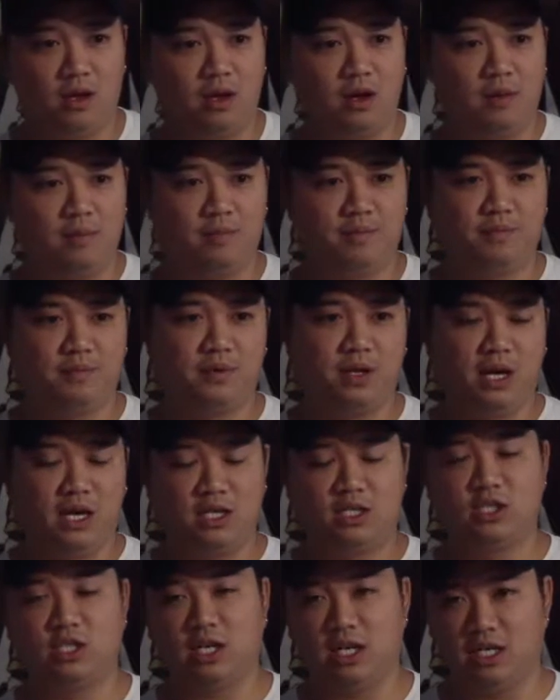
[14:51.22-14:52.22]
Um, I
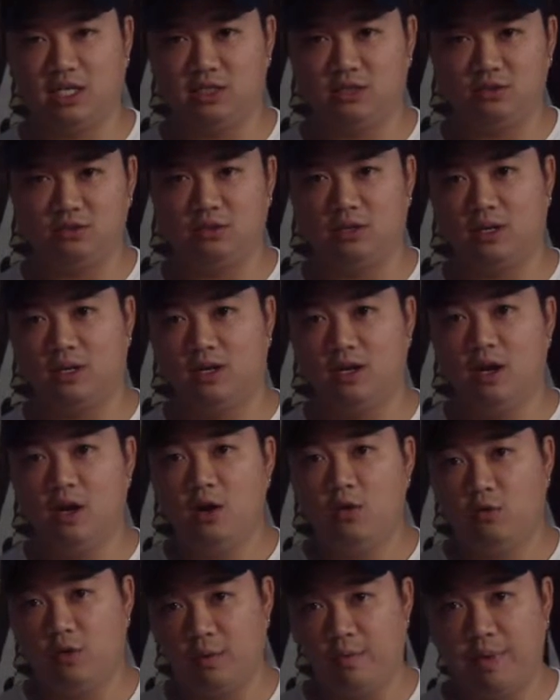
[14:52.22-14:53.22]
actually had to uh,
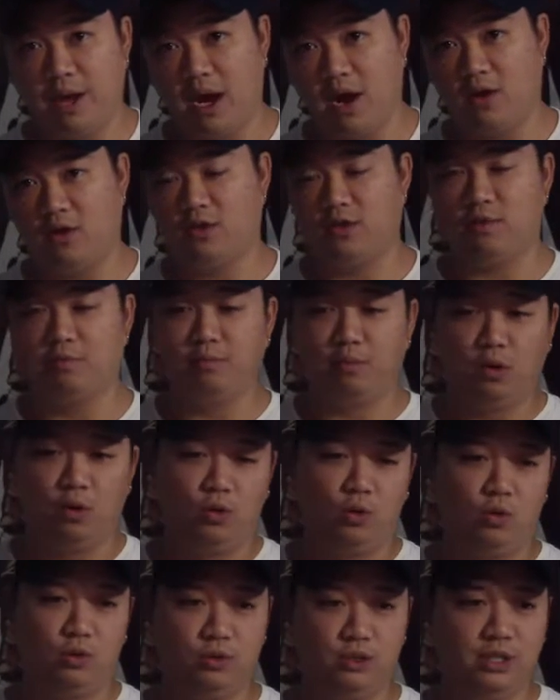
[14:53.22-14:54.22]
repair the
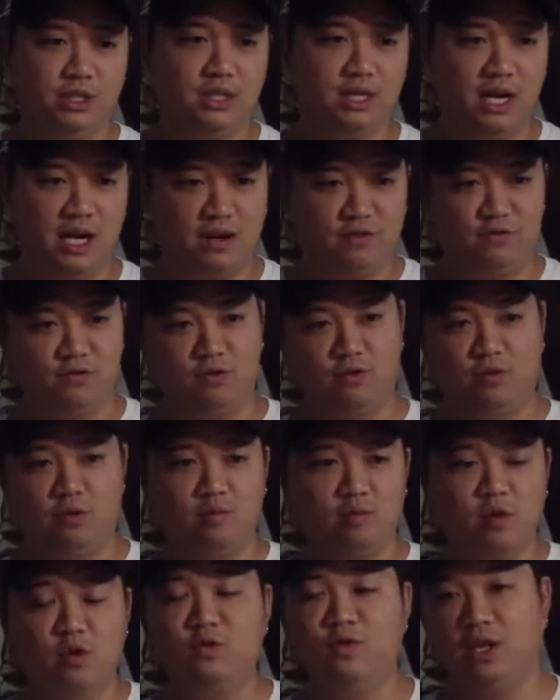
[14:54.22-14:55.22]
mold after
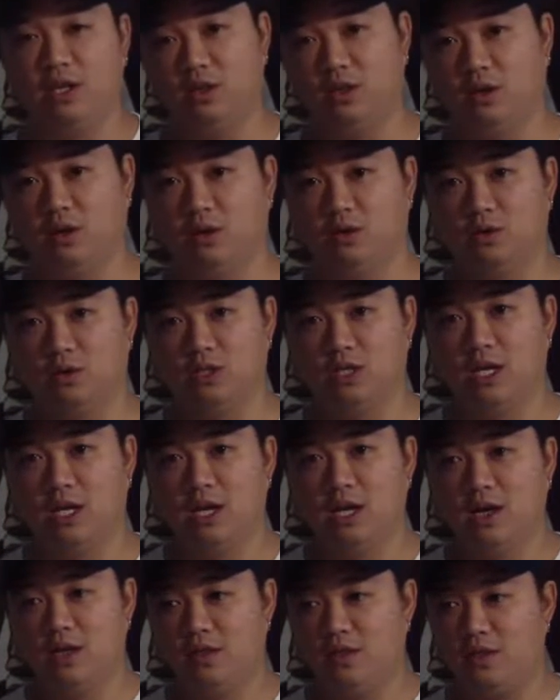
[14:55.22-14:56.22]
removing those.
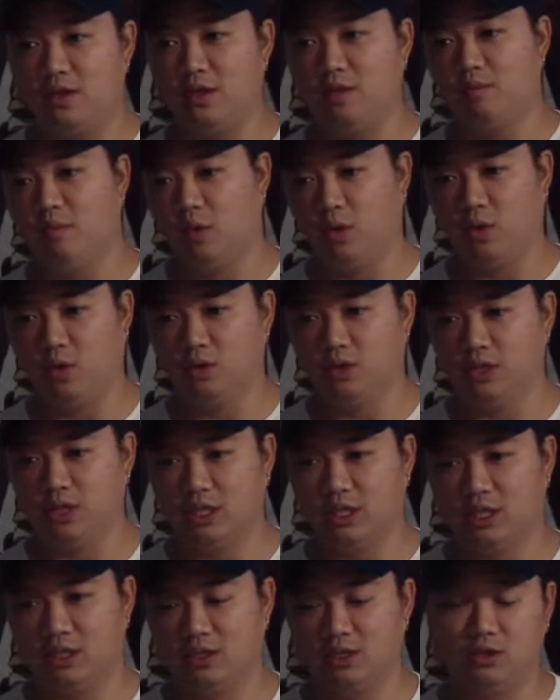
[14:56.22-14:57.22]
The mold
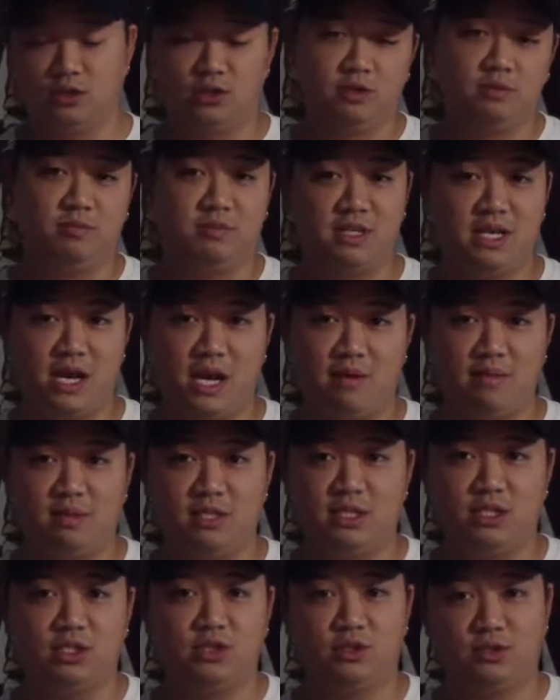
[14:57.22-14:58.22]
uh, took some
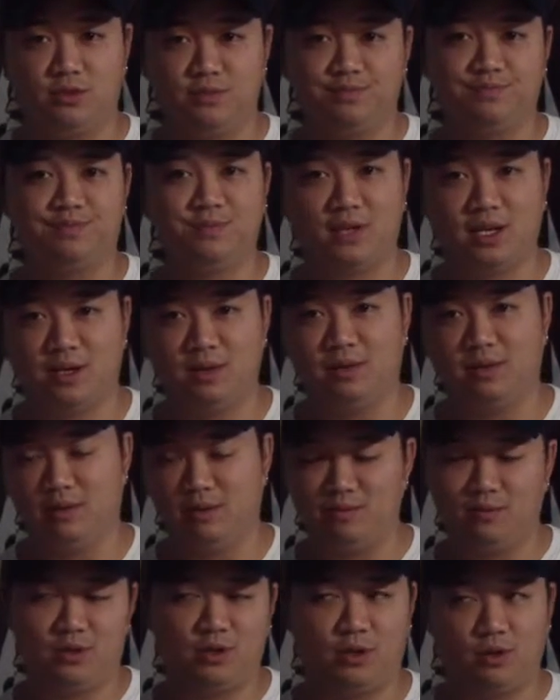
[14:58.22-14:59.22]
damage, so
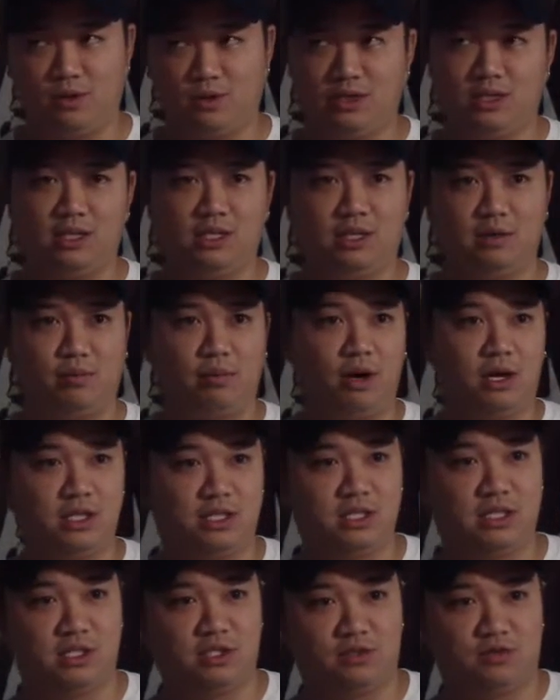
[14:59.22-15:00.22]
I'm currently in the
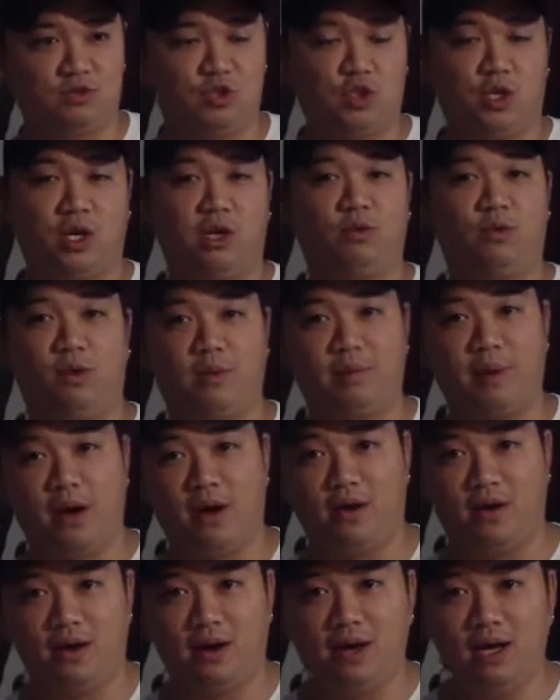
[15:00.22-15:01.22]
process of trying to
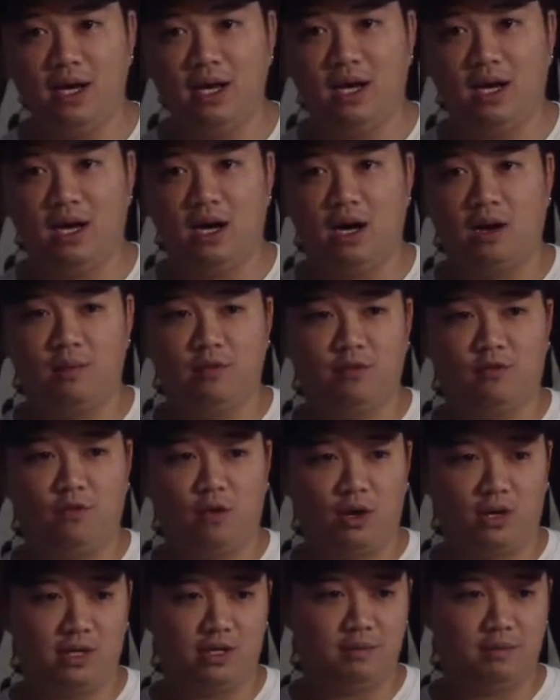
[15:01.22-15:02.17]
repair it uh, before I